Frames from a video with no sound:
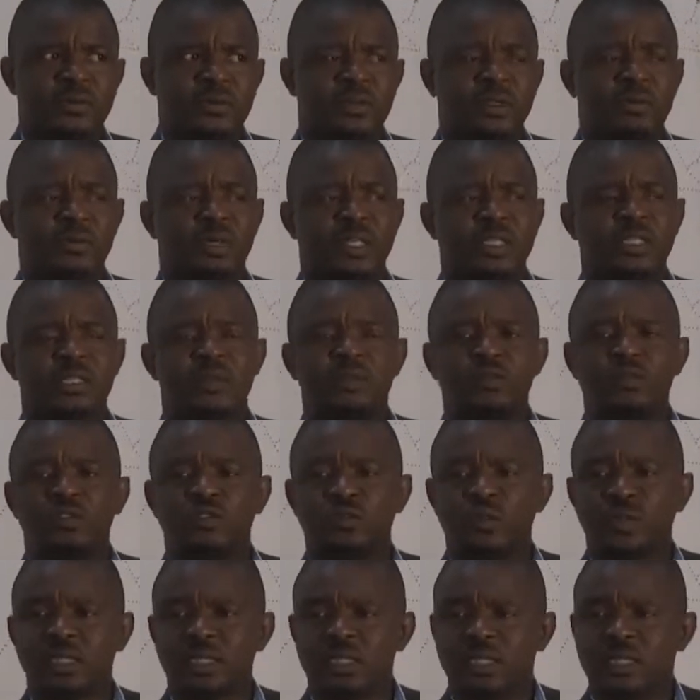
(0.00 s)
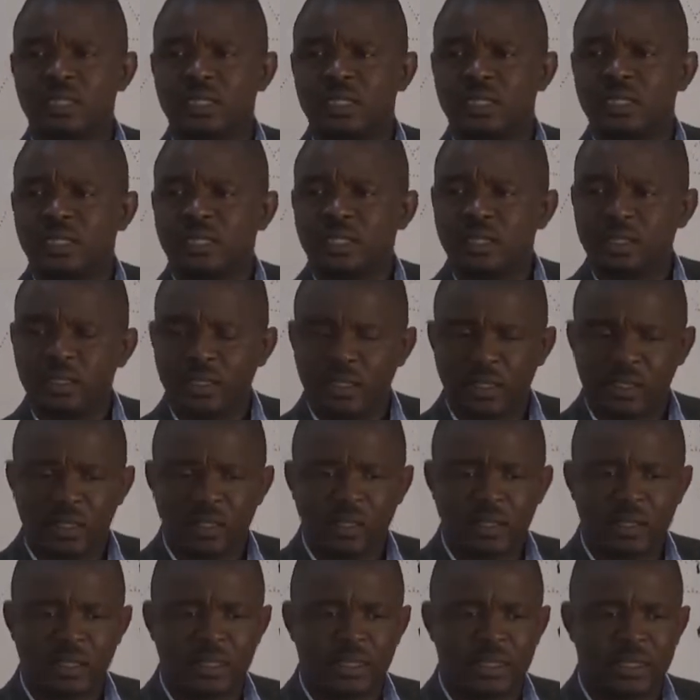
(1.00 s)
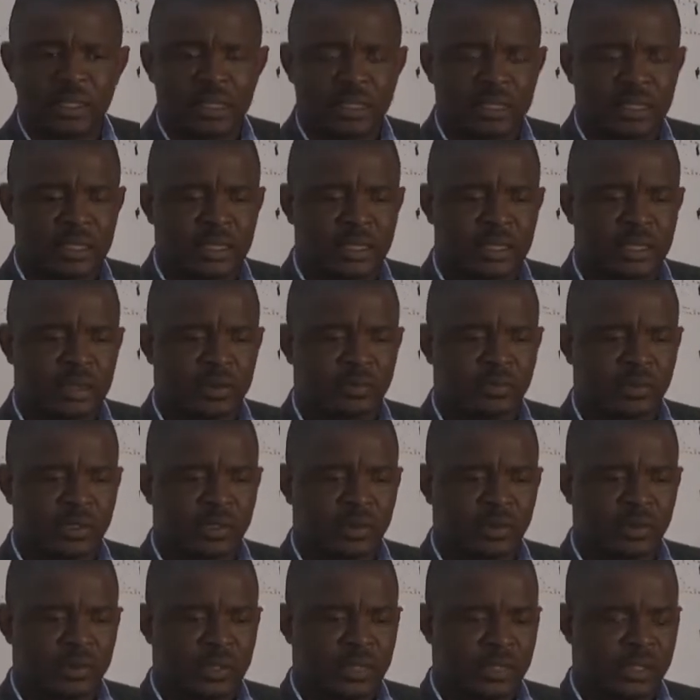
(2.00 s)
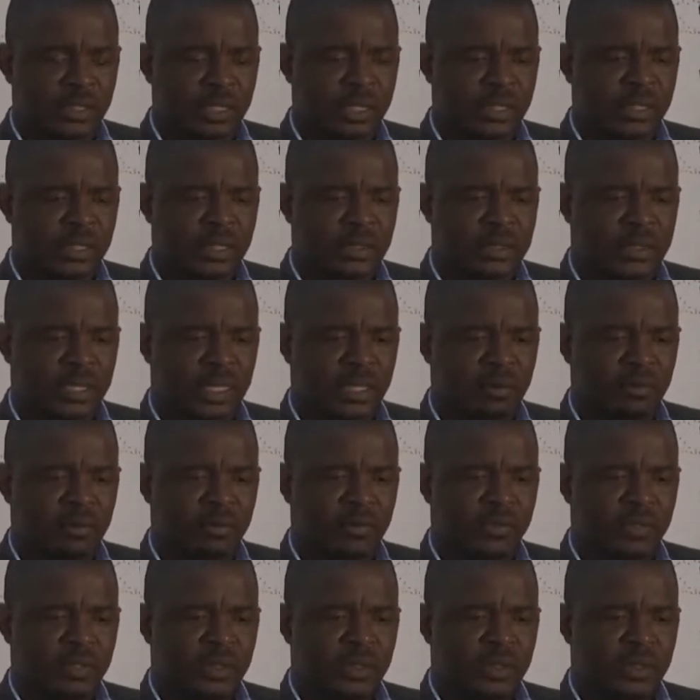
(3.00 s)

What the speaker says: liberation movements in Rhodesia at that time.